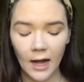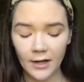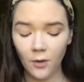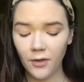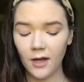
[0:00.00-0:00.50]

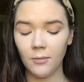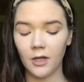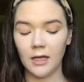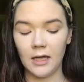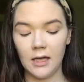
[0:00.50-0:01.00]
think I'm
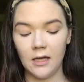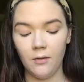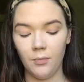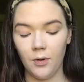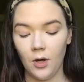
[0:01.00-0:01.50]
gonna
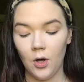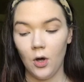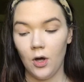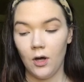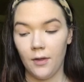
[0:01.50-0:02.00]
keep
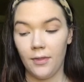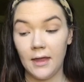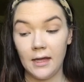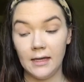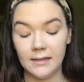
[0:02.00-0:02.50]

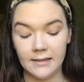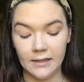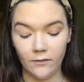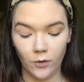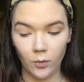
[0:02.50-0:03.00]
the
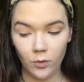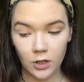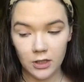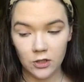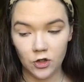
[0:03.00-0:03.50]
silver
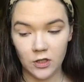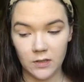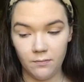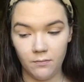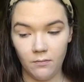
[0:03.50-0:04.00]
ones,
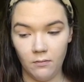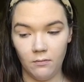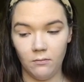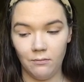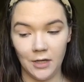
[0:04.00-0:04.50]
just
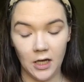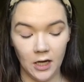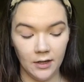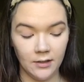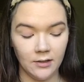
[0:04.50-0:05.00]

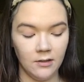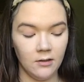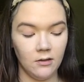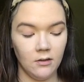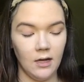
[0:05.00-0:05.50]

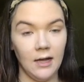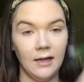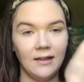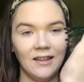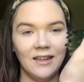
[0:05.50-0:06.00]
because I
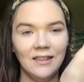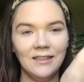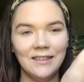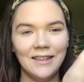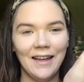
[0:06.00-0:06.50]
like
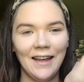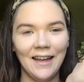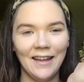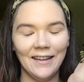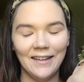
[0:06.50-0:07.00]
these,
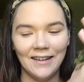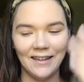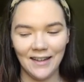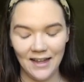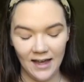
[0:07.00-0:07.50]
and
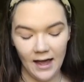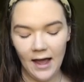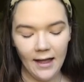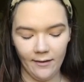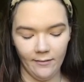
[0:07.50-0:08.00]

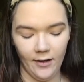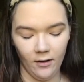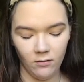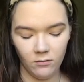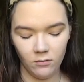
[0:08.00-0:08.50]
I don't
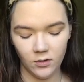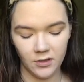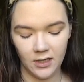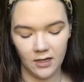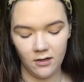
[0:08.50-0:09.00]
know, we'll
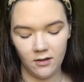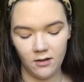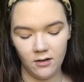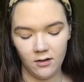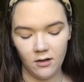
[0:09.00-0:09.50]
see.
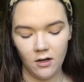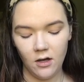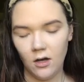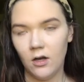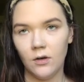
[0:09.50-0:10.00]

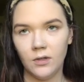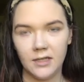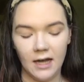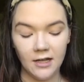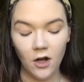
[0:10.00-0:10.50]

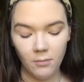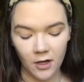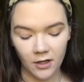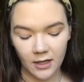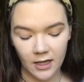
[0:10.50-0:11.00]
I know I'm
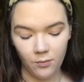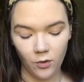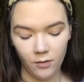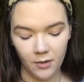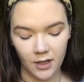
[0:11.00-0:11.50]
not gonna keep
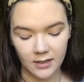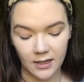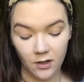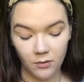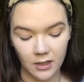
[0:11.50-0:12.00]
one because
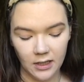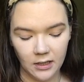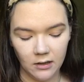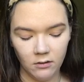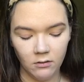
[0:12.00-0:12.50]
I don't
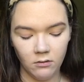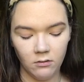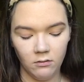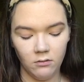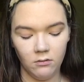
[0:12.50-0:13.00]
need,
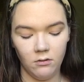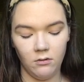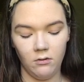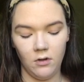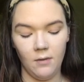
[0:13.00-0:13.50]

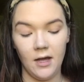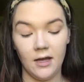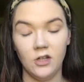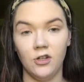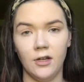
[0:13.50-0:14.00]
I mean, I
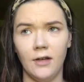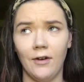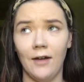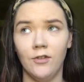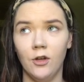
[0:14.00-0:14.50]
guess you can
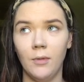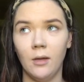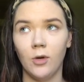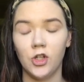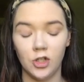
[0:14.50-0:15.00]
never have too
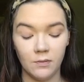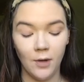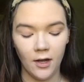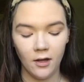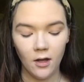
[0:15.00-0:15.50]
many brushes,
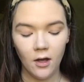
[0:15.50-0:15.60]
but